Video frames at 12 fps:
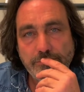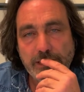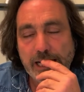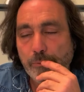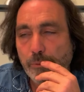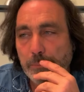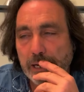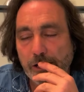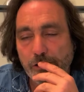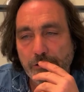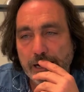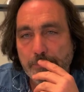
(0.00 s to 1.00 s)
They would be a
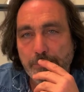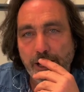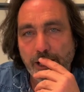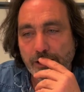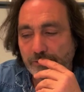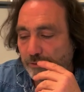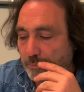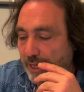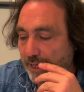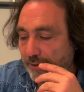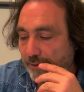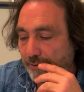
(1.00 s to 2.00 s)
great partner for
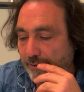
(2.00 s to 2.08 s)
me.